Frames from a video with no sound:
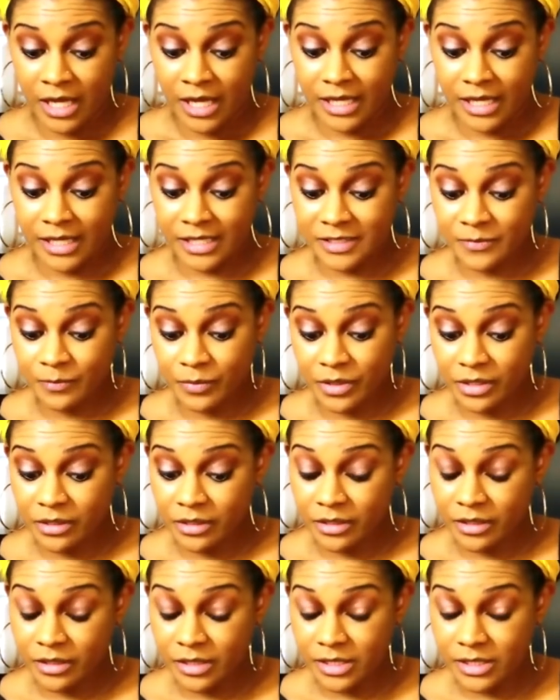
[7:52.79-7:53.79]
is
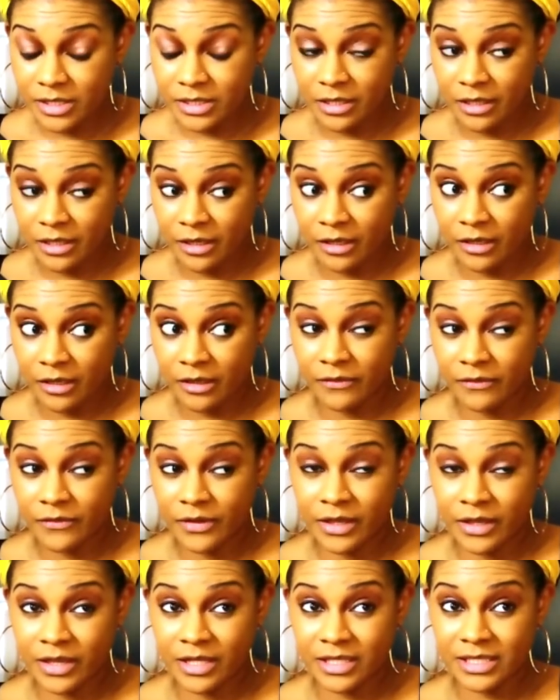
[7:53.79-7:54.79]
because of
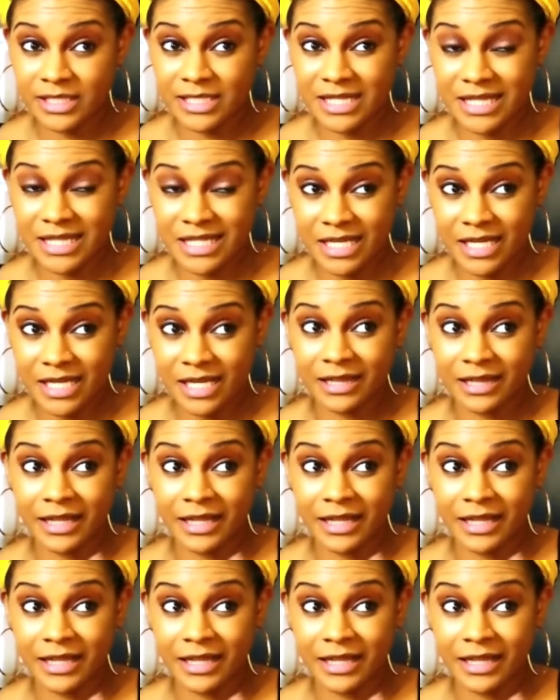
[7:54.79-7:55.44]
this thing,